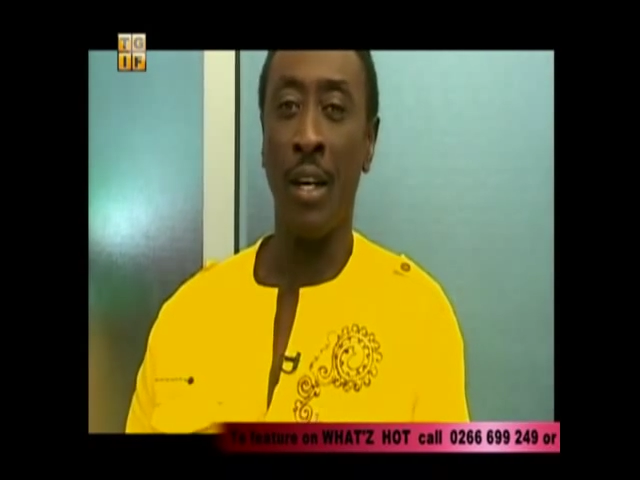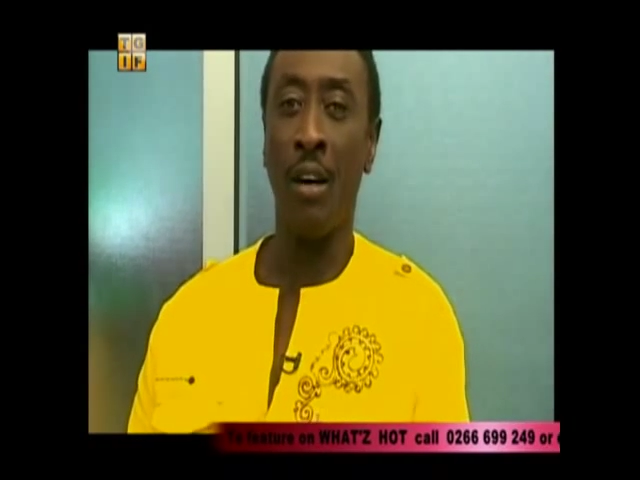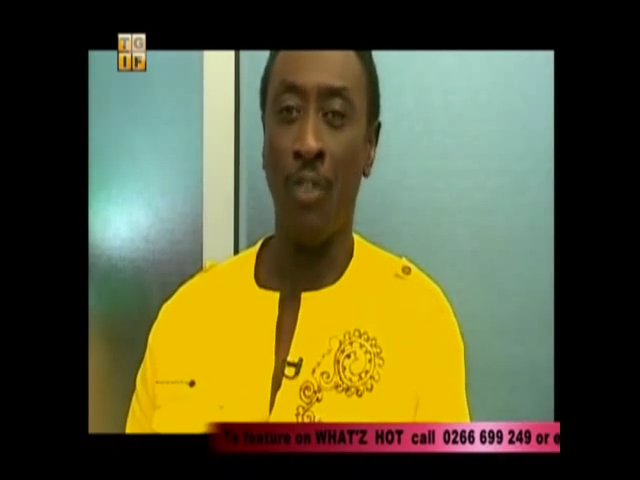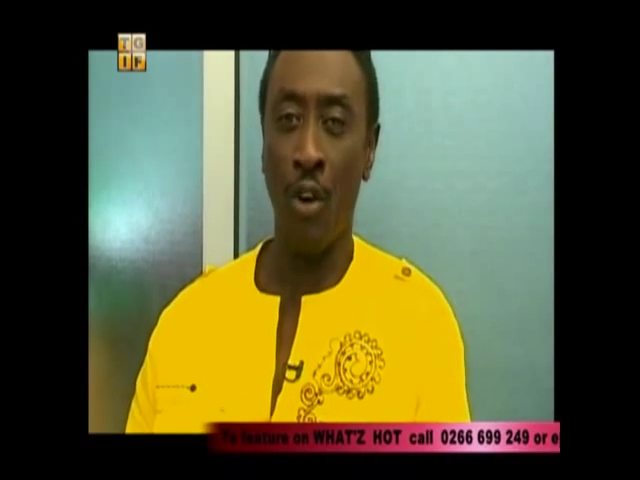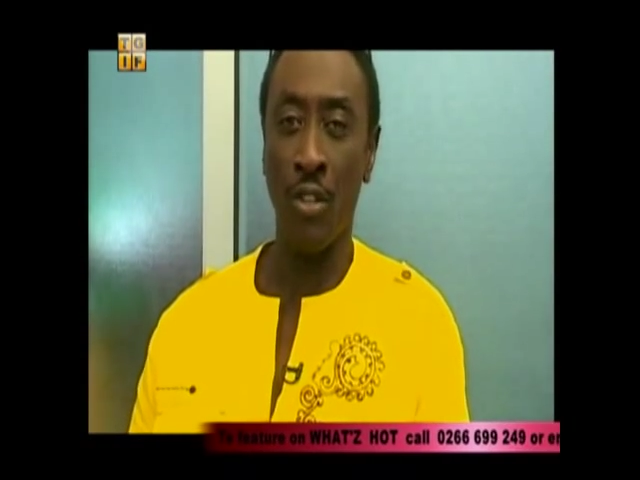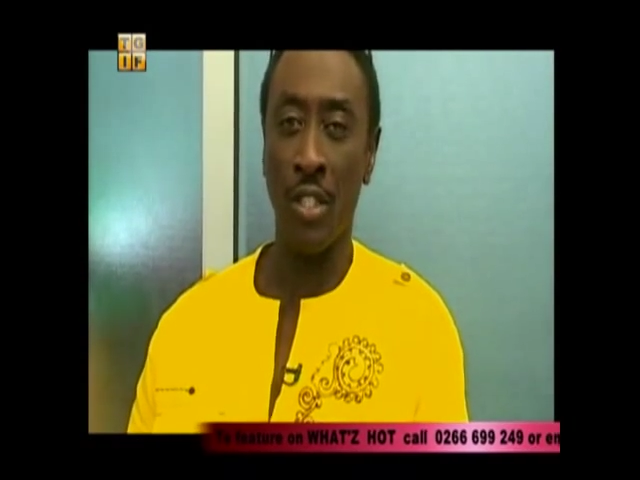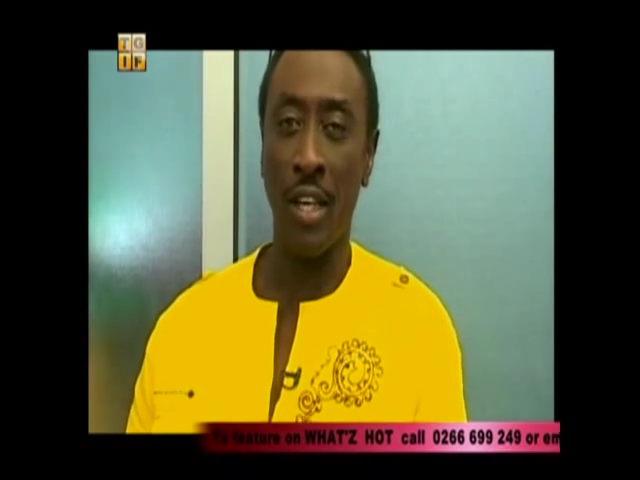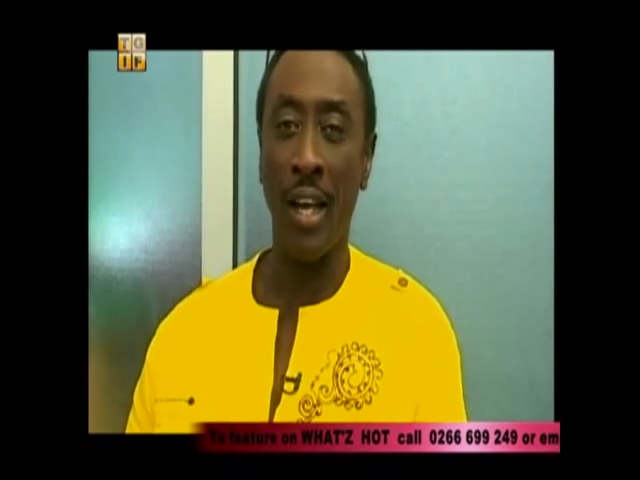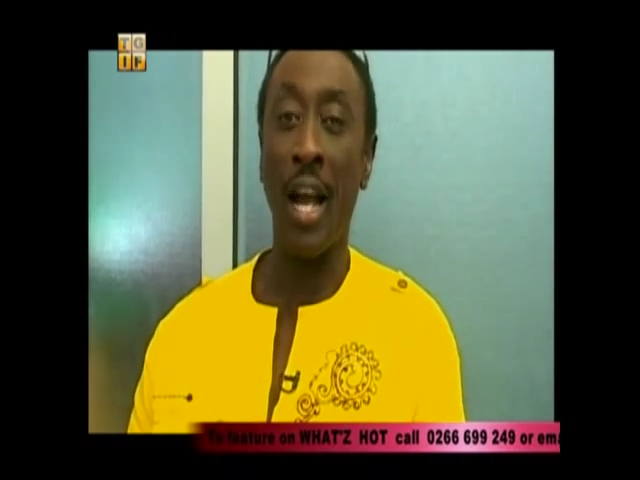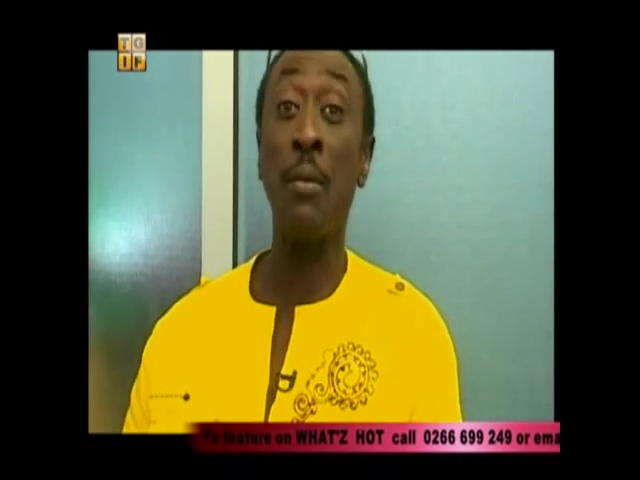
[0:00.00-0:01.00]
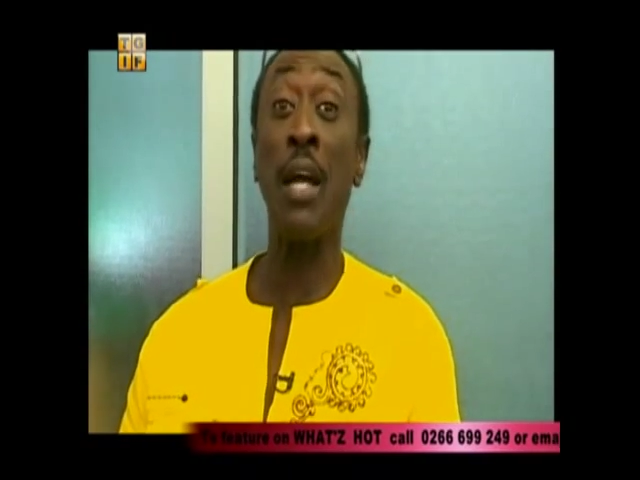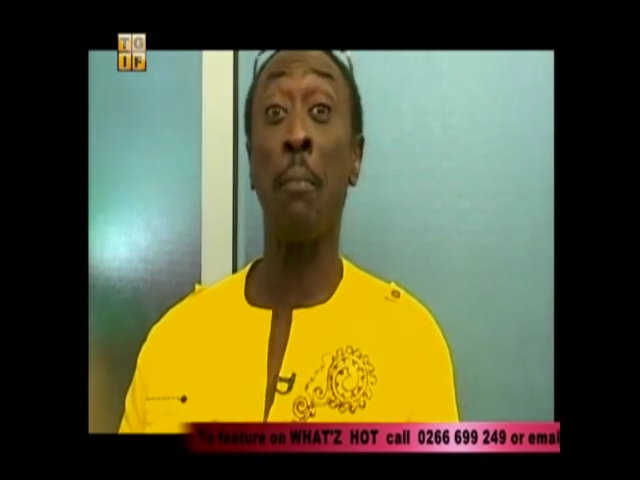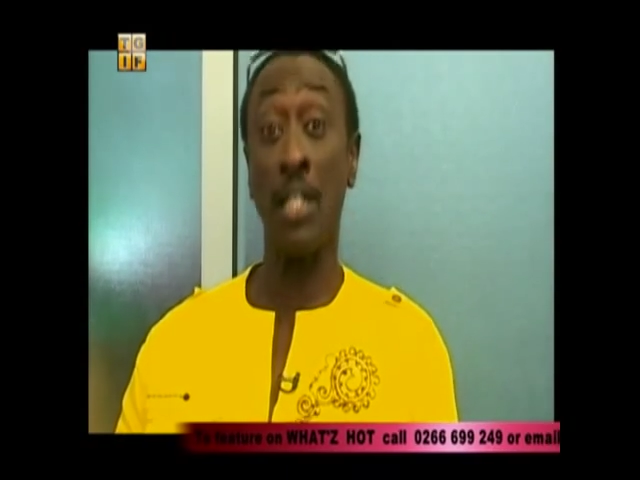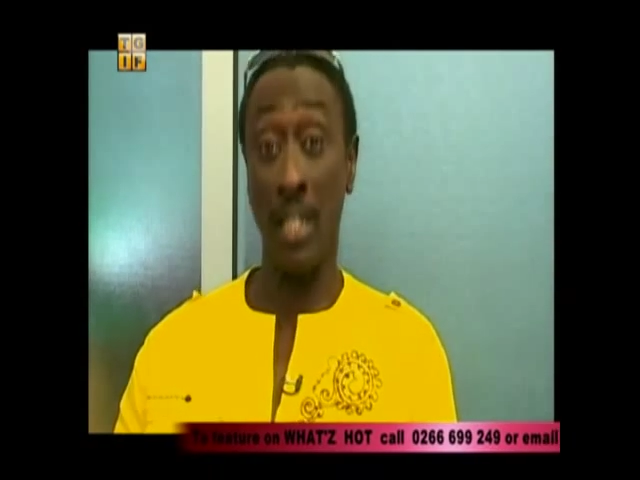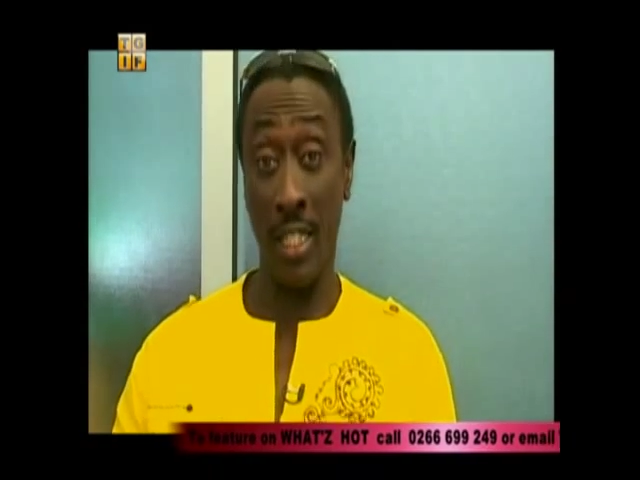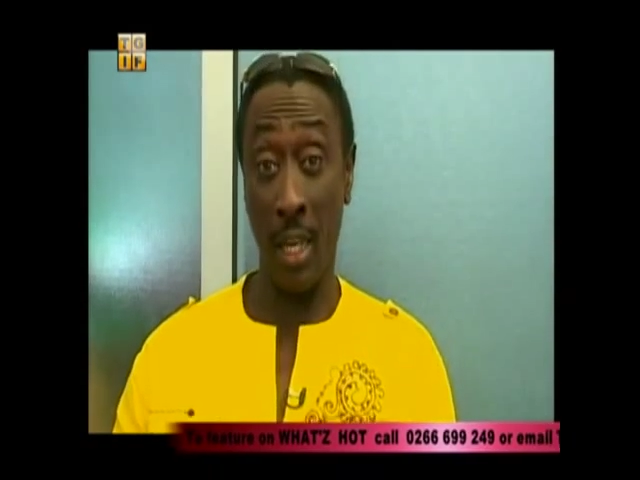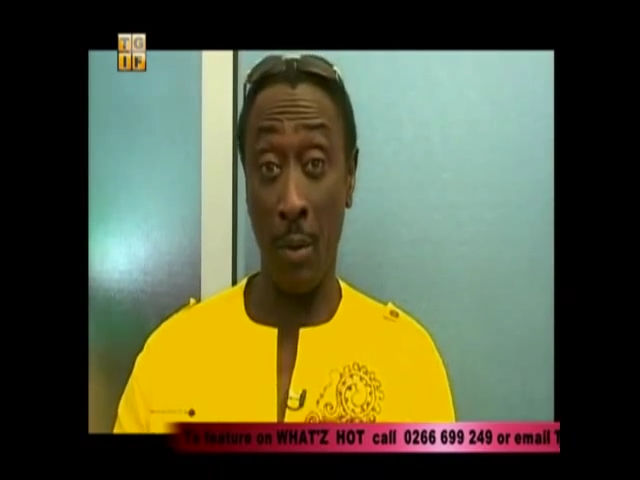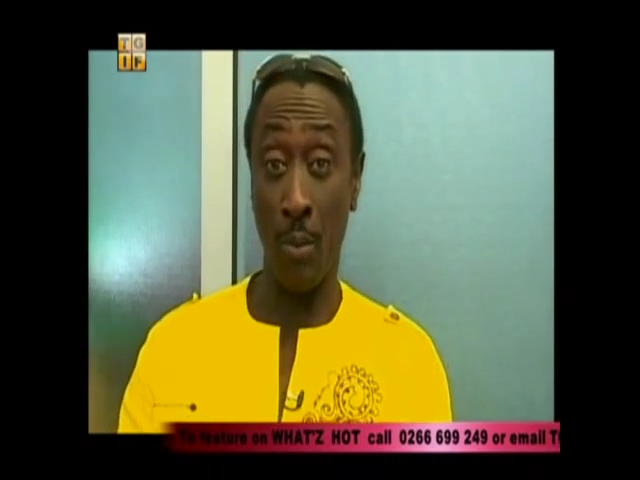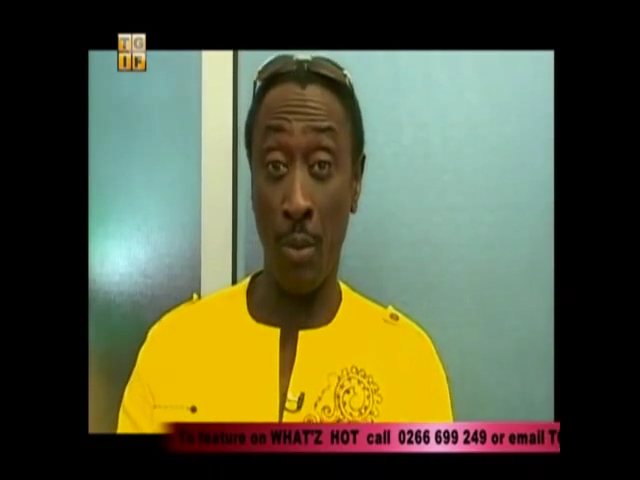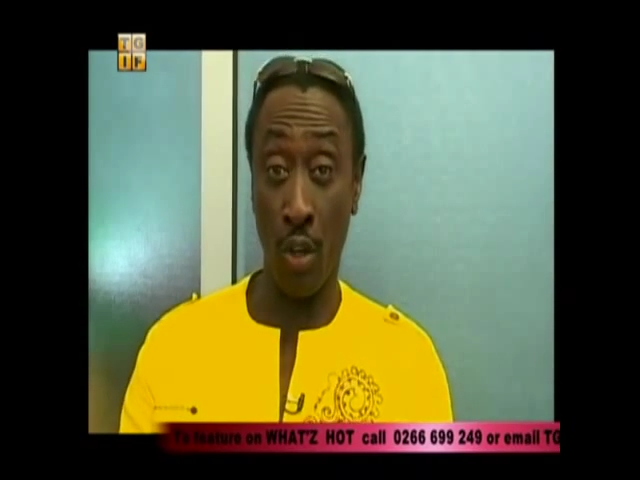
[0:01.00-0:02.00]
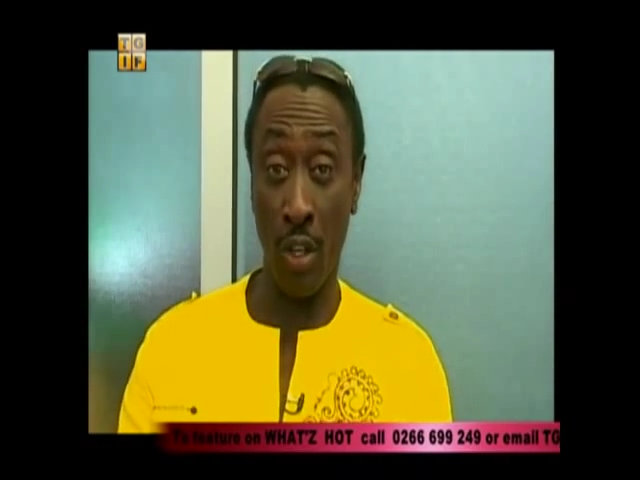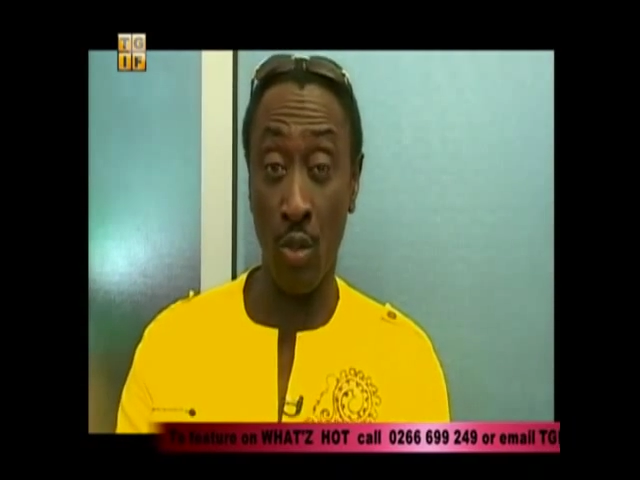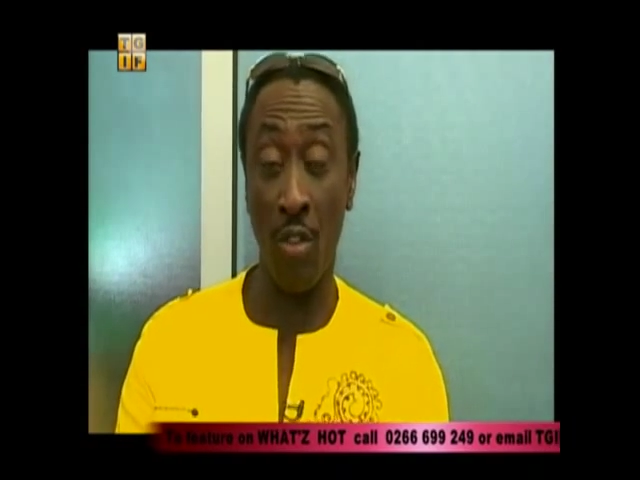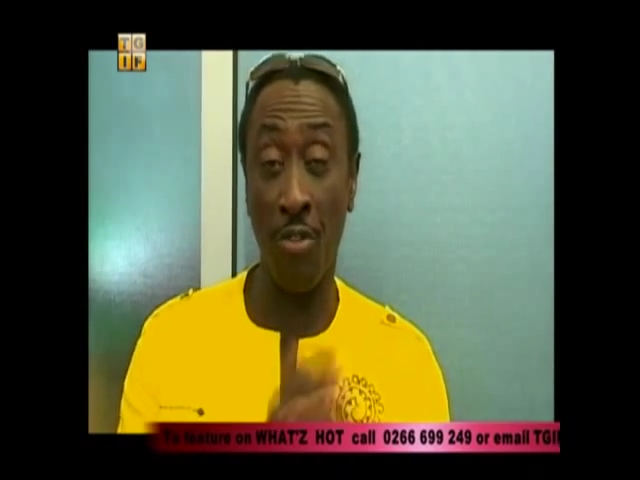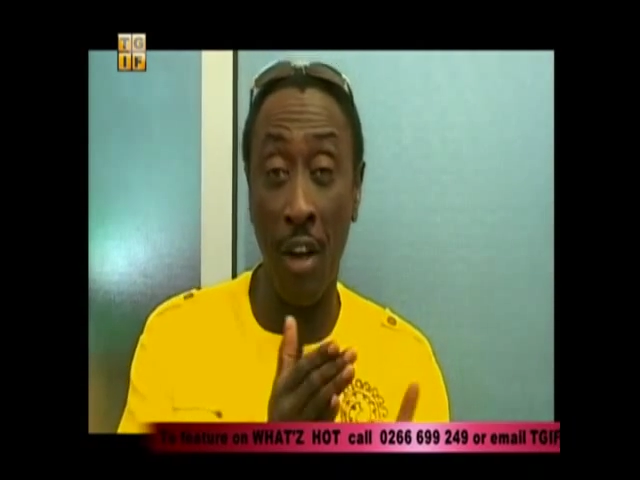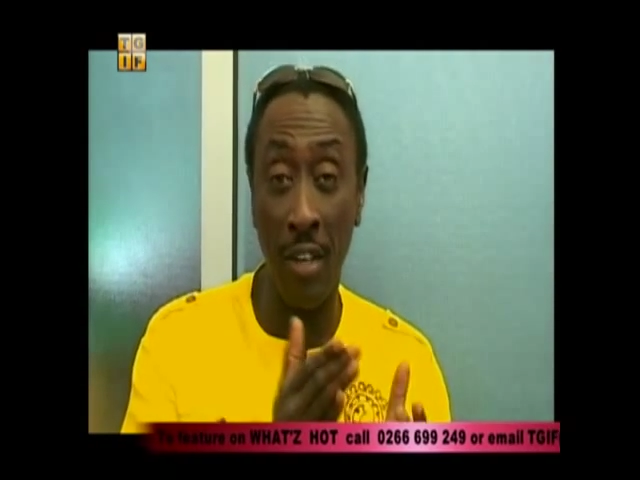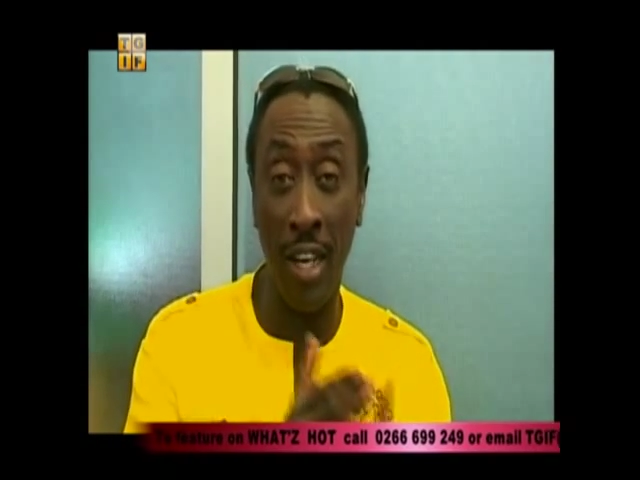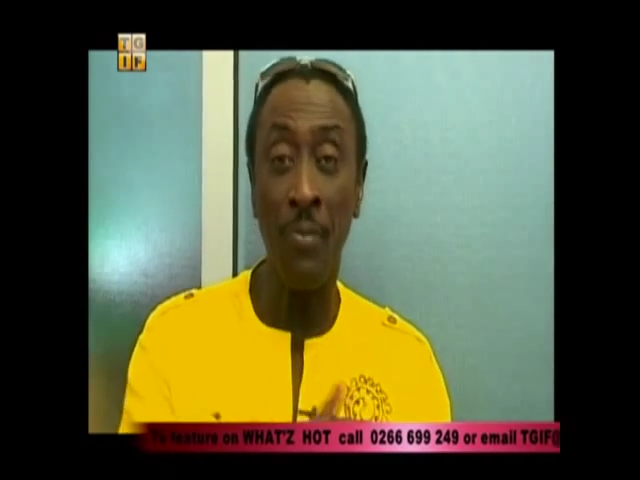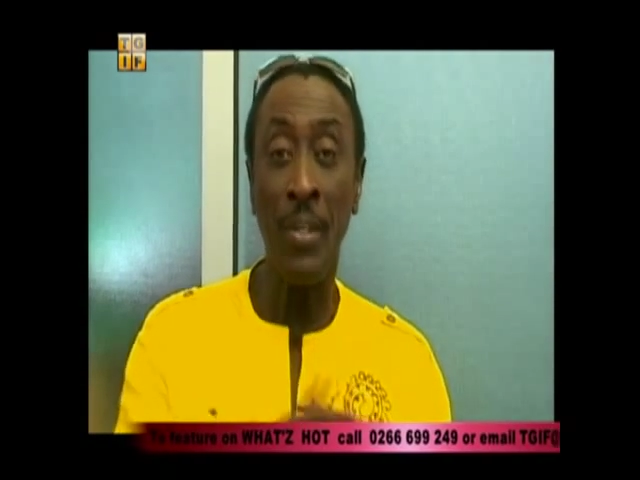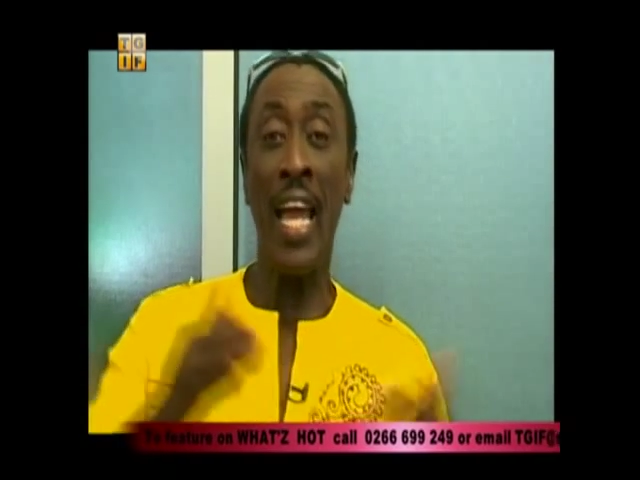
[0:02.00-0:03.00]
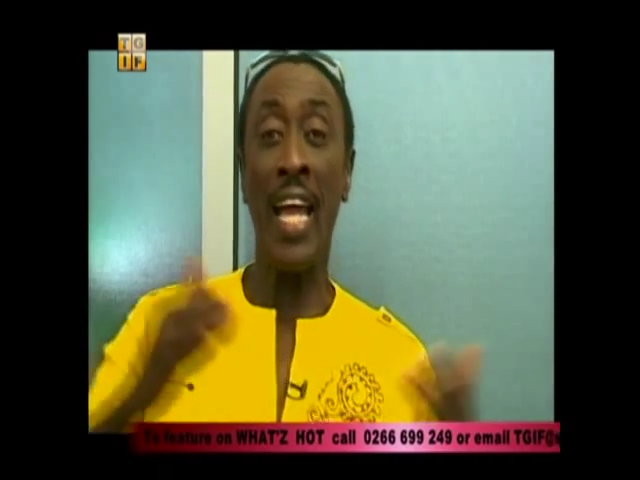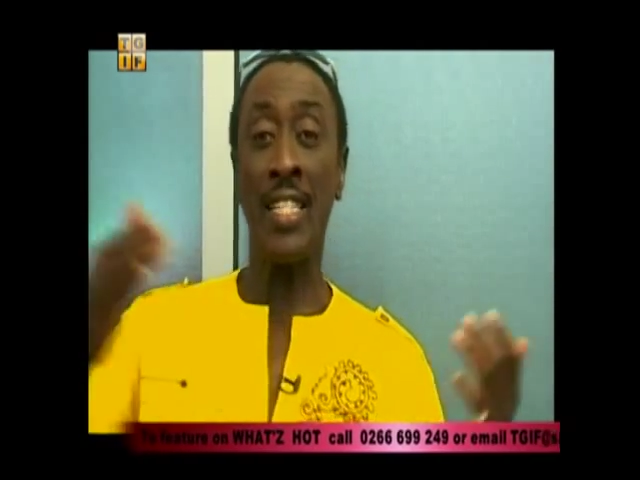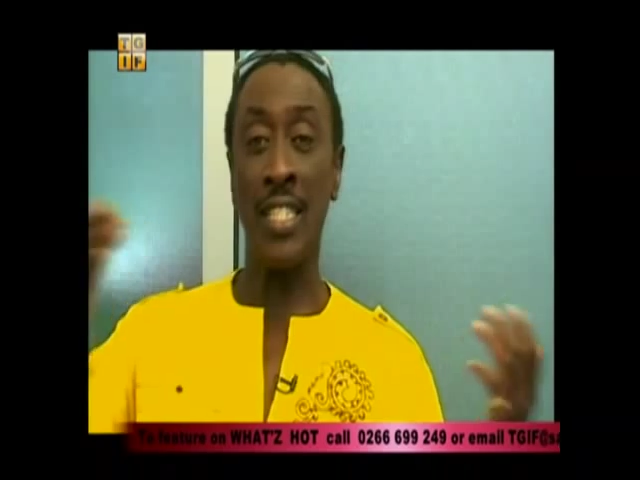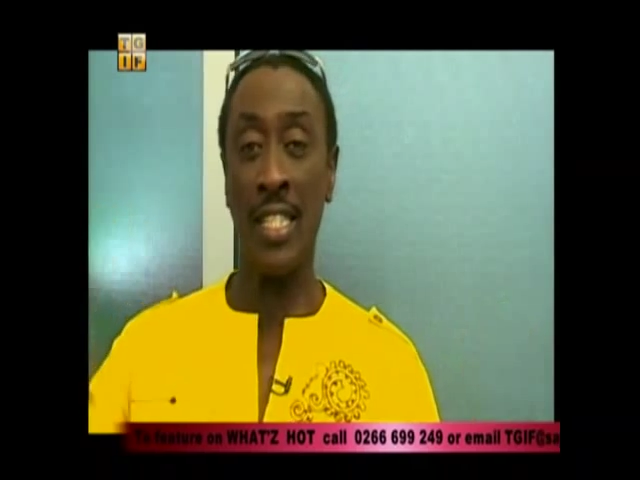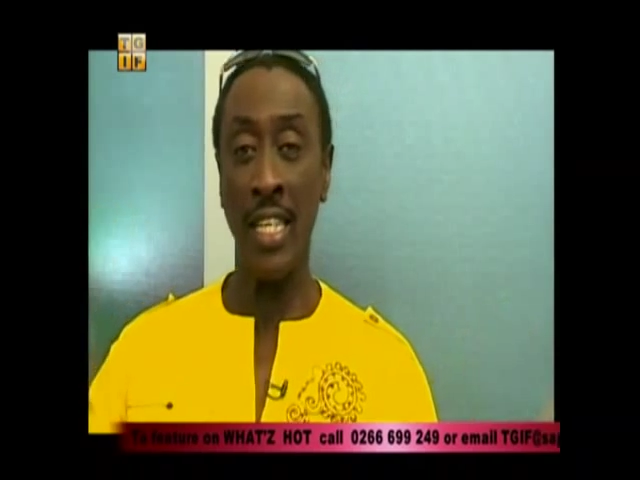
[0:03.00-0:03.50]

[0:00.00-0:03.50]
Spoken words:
And of course, coming up much later, we're going to be talking to the founder